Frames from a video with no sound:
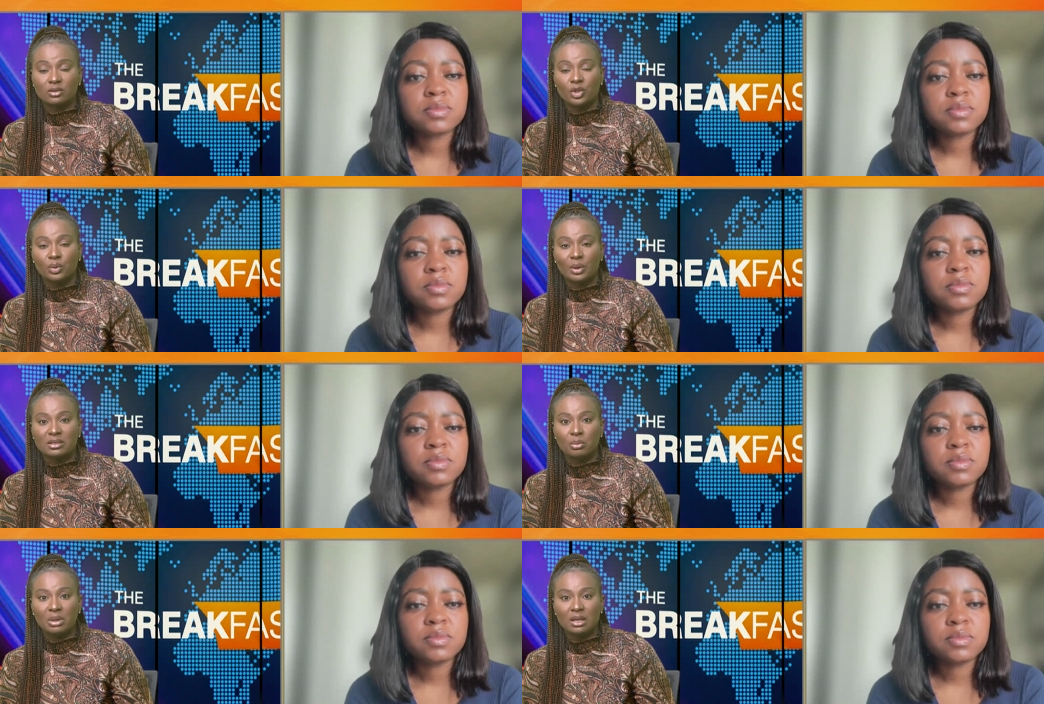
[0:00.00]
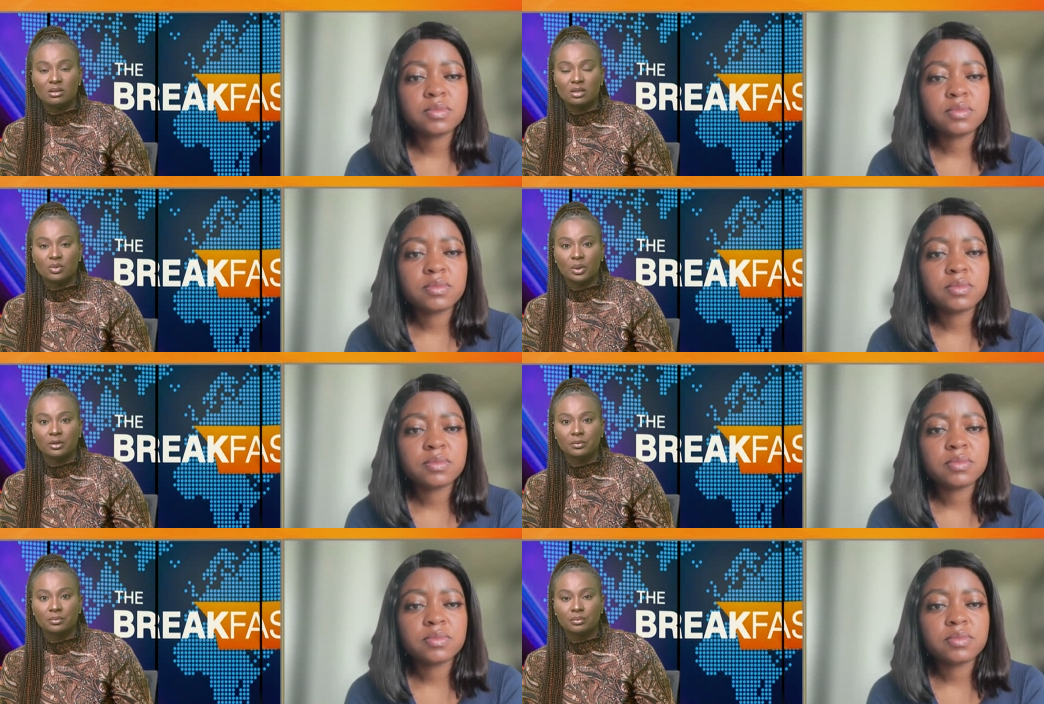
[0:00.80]
Speaker 1: you know as a means as
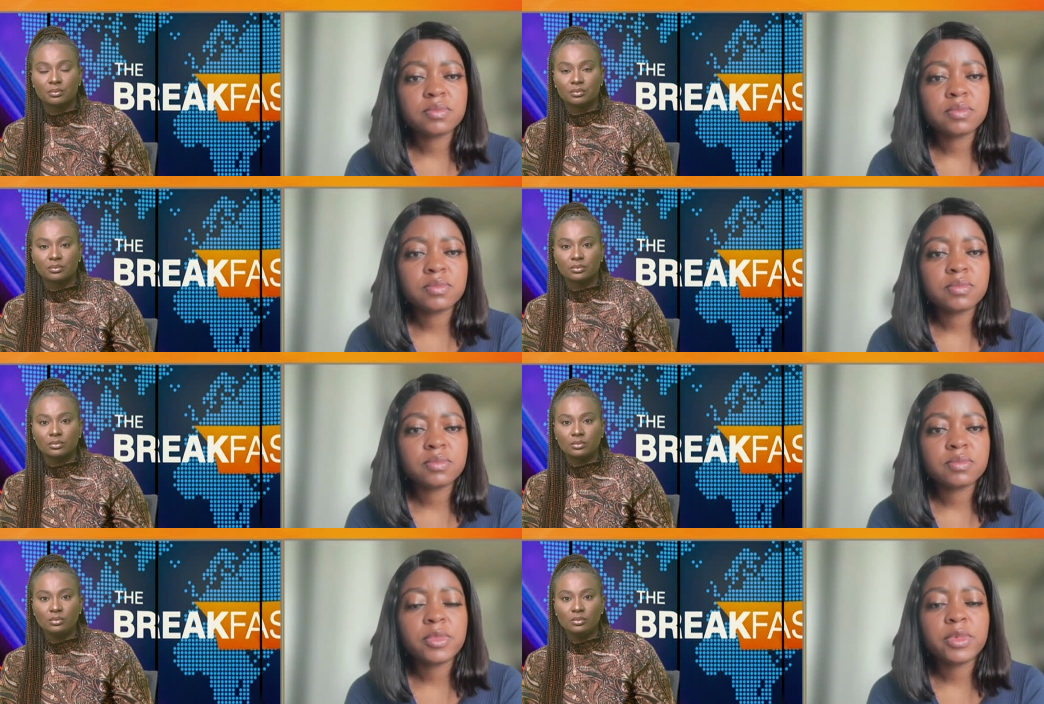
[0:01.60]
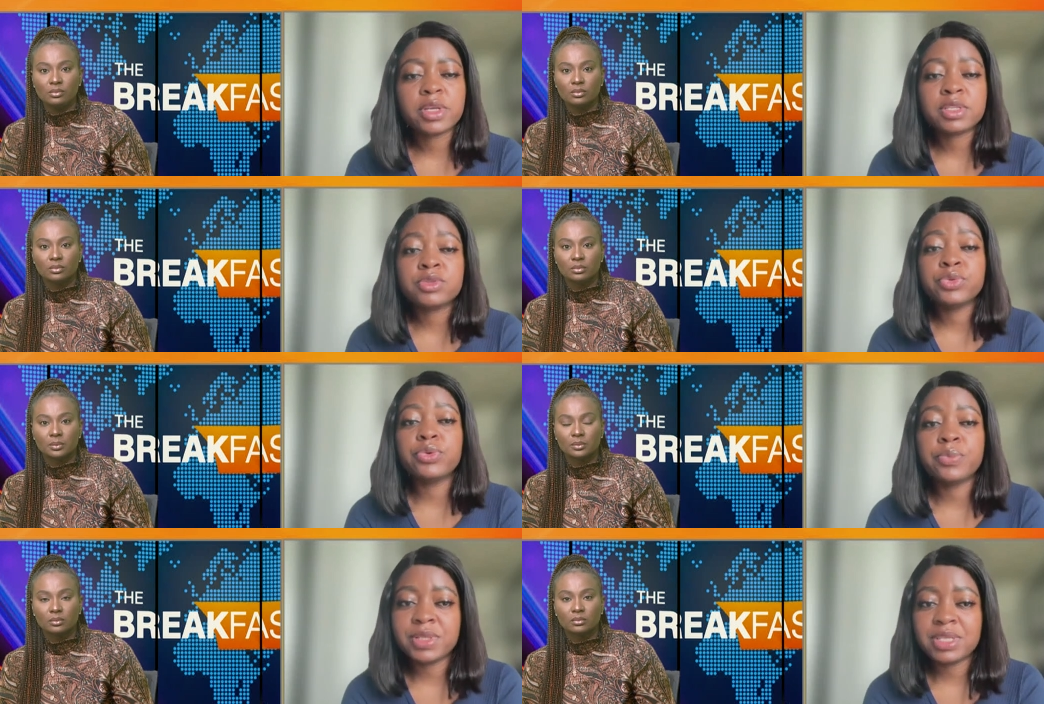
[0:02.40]
well?
Speaker 2: Yes,
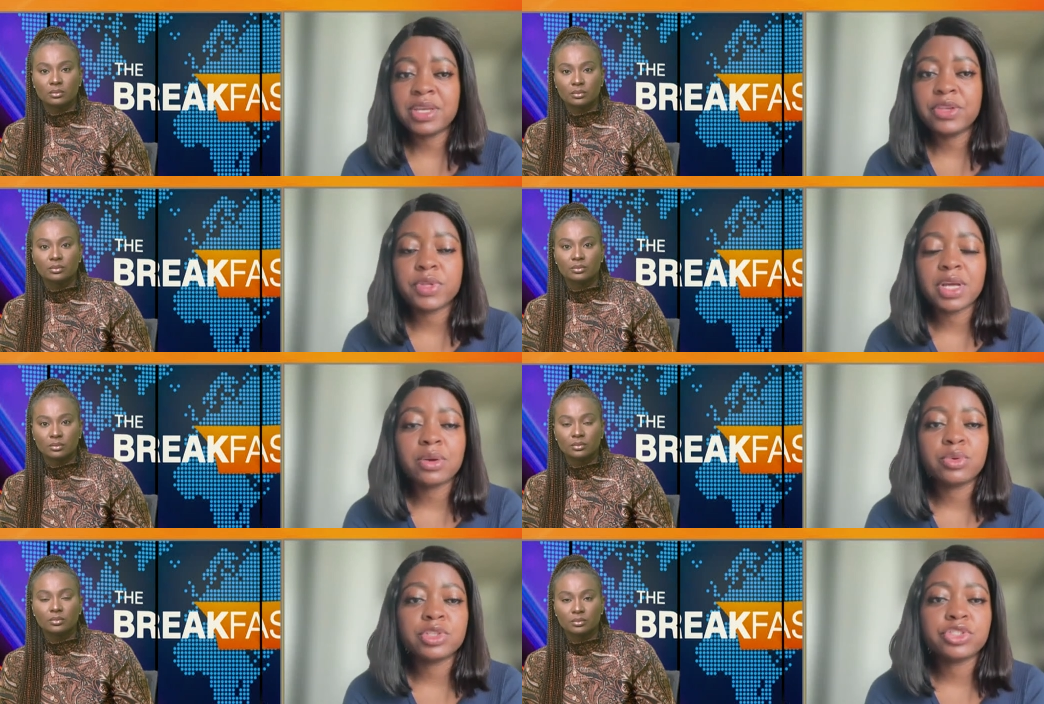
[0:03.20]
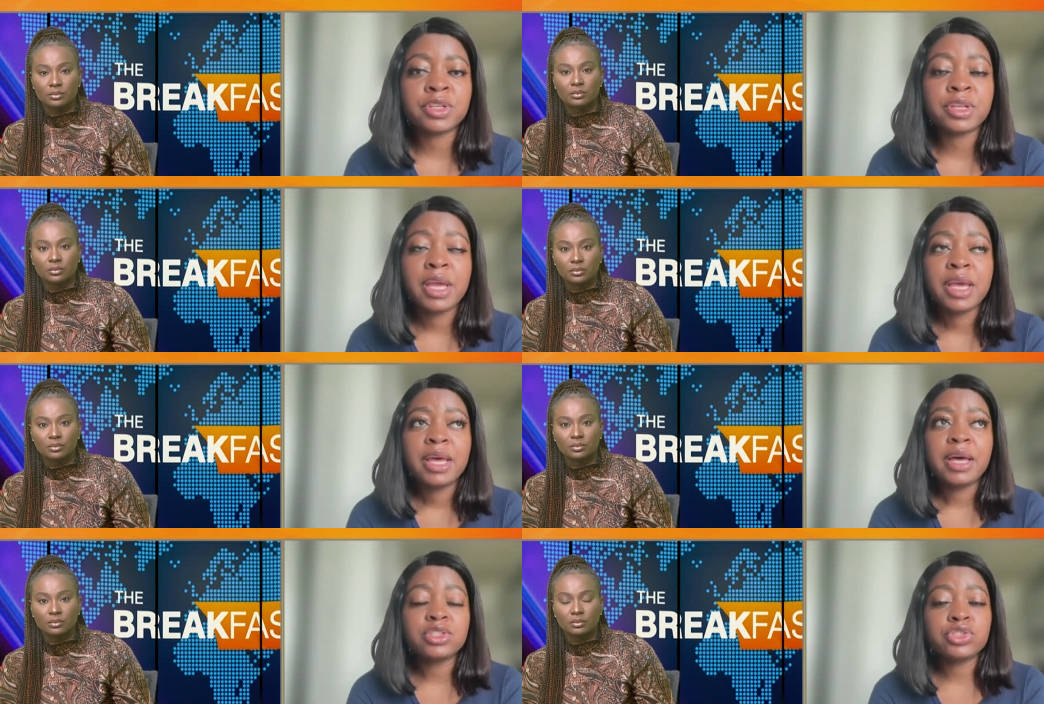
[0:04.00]
Rume. thank you for that question.
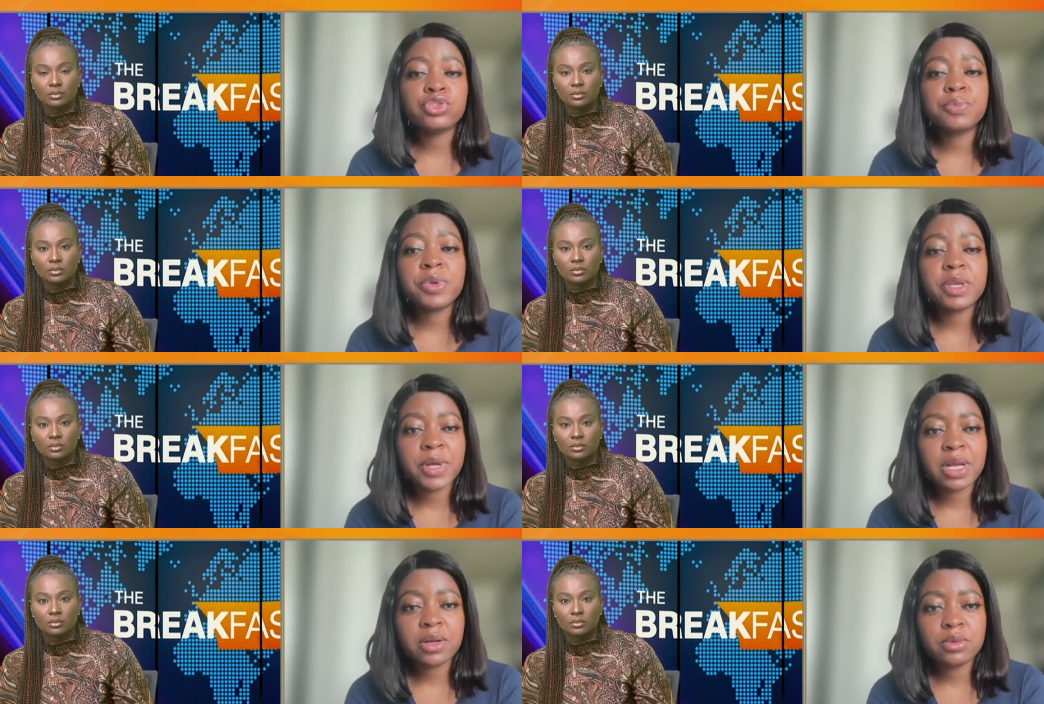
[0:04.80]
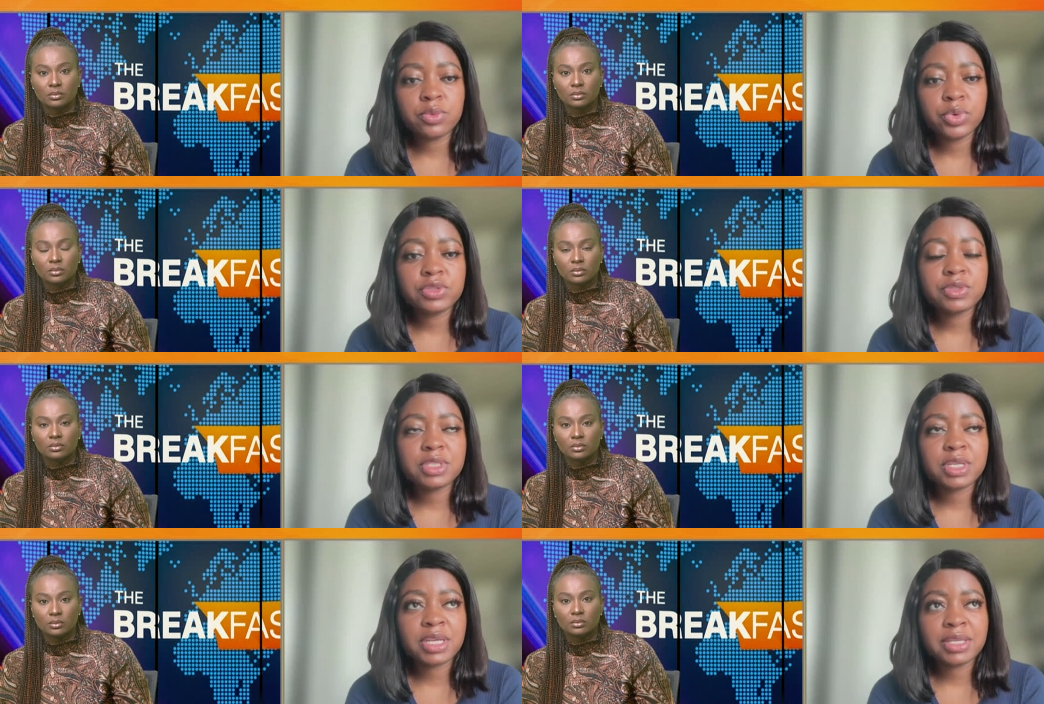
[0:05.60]
Uh, just to piggyback on what you
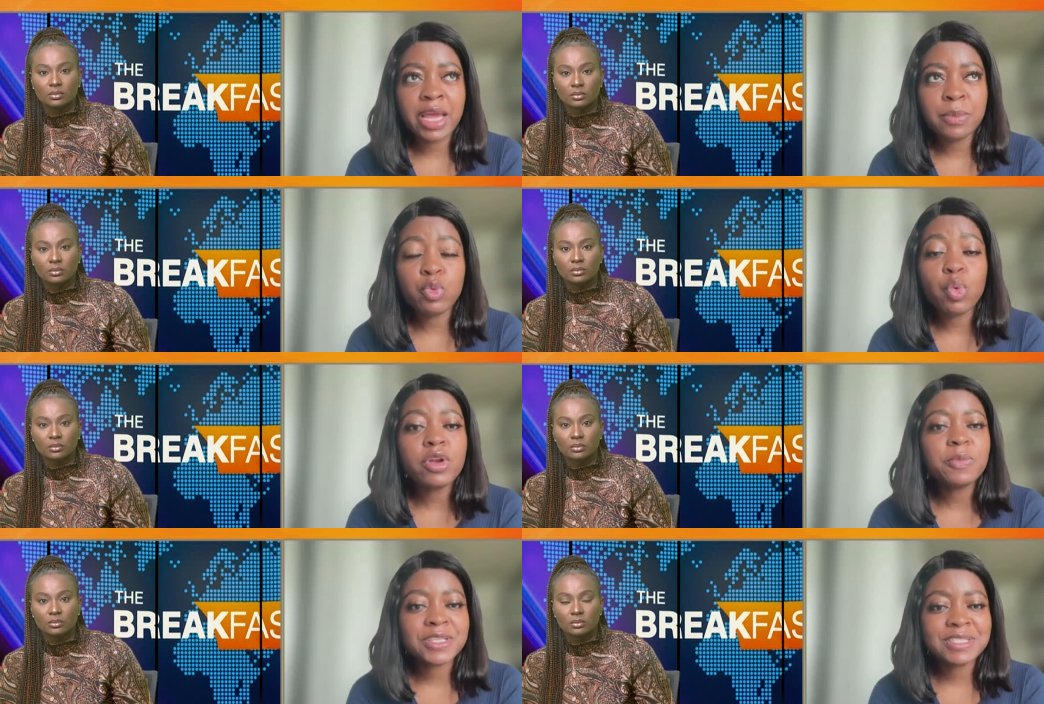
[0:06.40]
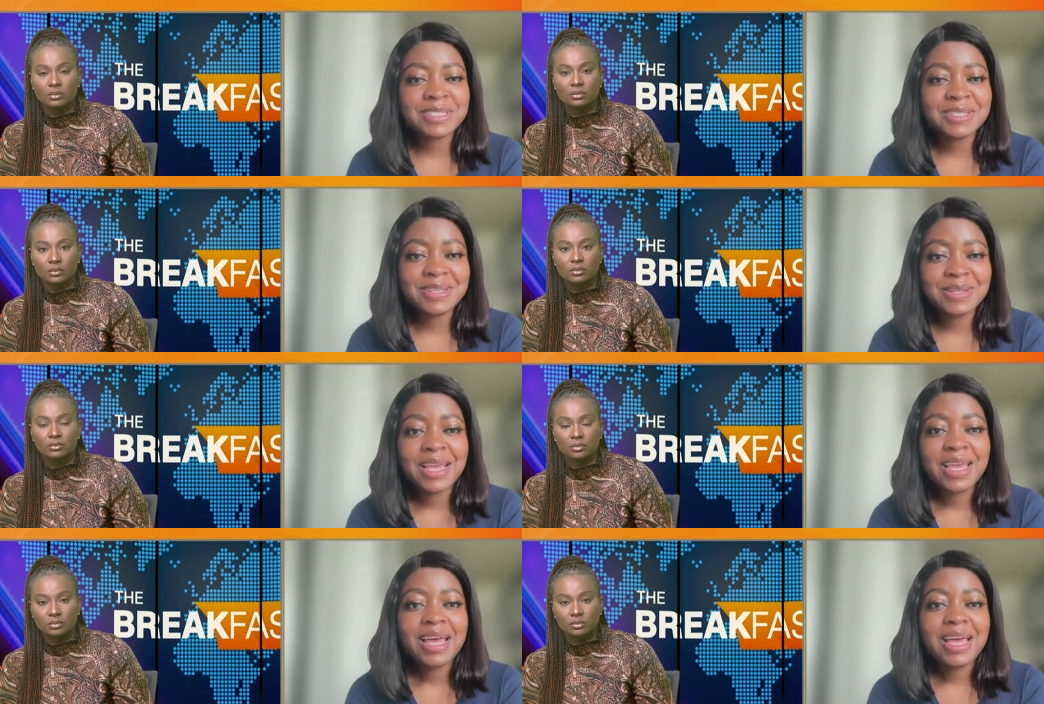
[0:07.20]
said, I'm one person. Mm-hmm.